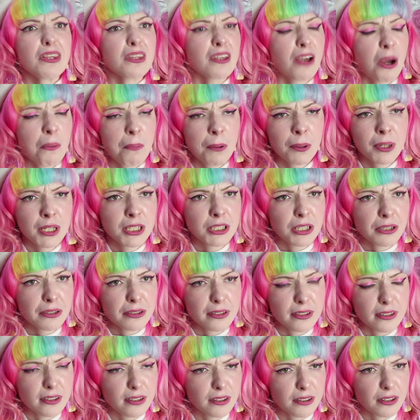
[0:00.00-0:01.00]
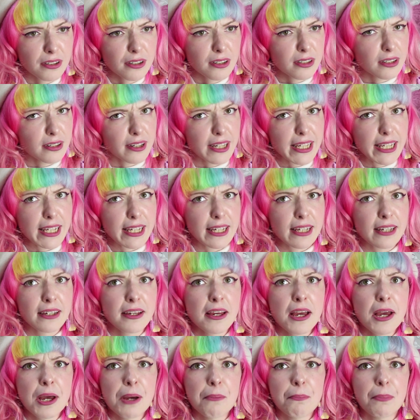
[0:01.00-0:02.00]
probably don't look like it,
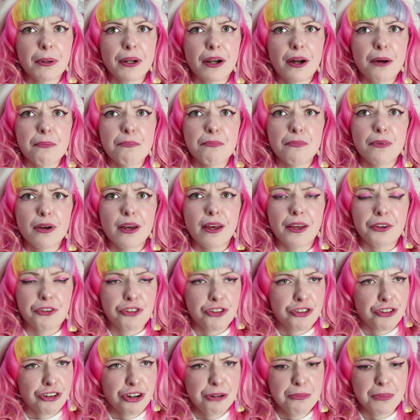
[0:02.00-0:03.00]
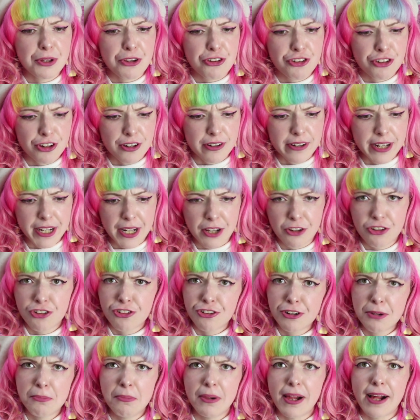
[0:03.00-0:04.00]
but I'm extremely shy and
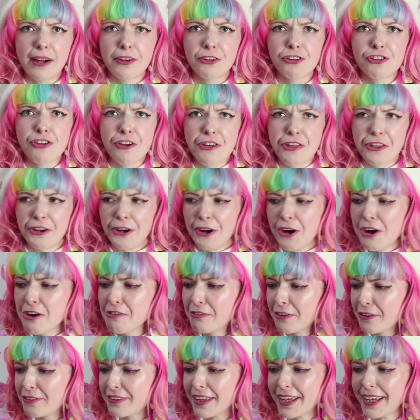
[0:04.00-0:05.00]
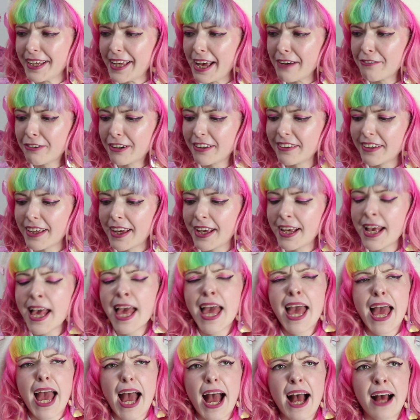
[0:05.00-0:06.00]
extremely anxious, and I overthink everything,
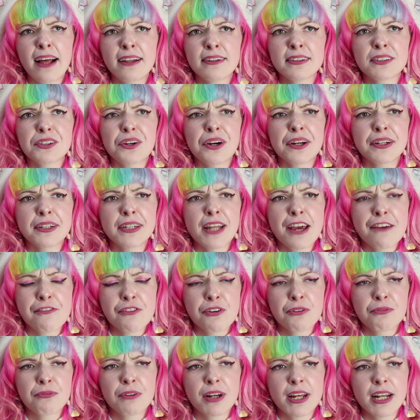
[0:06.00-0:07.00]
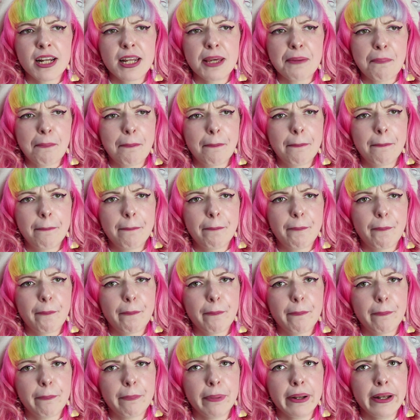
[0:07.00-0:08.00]
and I never really
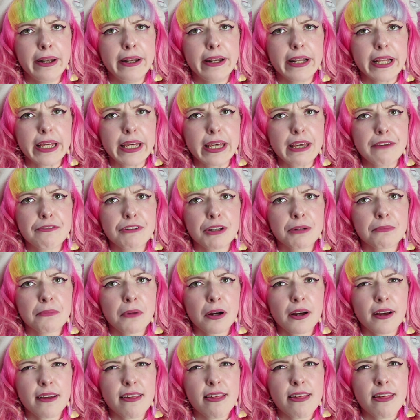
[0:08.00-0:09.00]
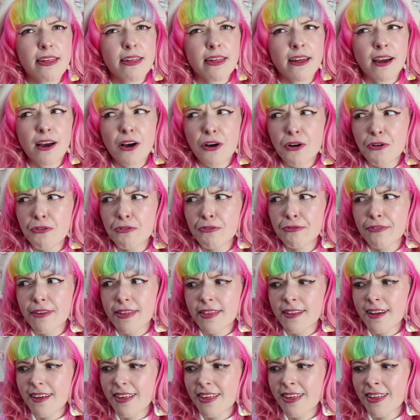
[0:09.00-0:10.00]
believe in myself. Is
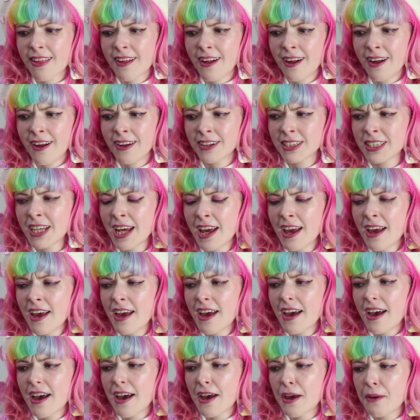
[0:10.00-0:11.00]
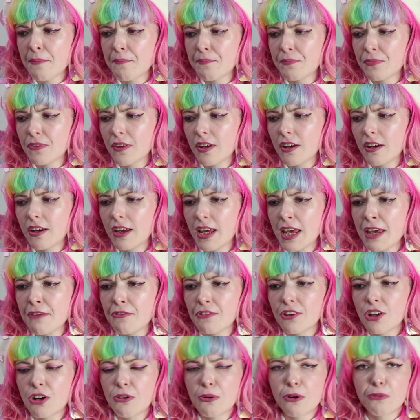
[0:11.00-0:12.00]
that sad?
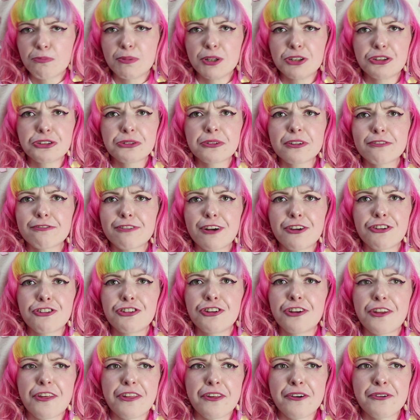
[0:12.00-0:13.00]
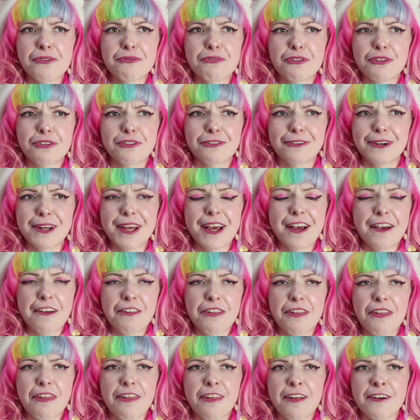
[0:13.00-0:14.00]
Even though I've been doing fashion design for 3 years
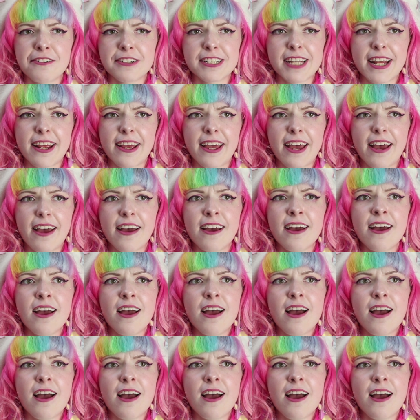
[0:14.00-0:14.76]
and studying it,